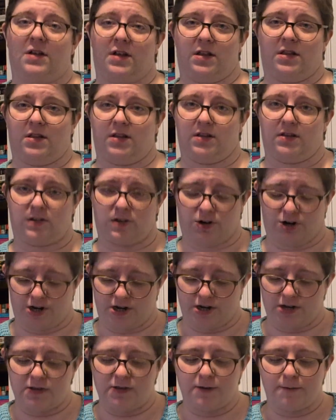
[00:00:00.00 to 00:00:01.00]
in the
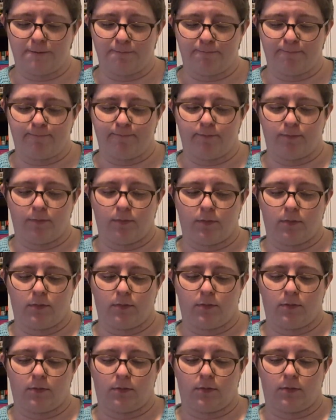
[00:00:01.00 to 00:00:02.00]
series,
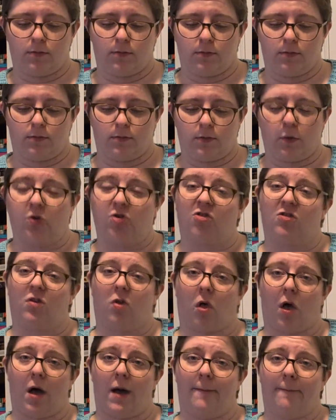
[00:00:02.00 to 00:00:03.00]
which is a
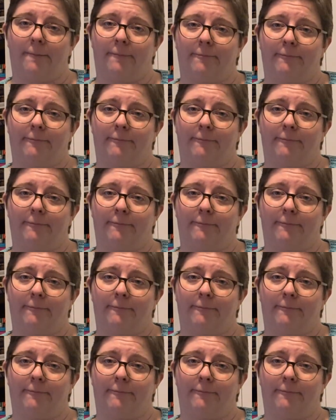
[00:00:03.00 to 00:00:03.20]
lot.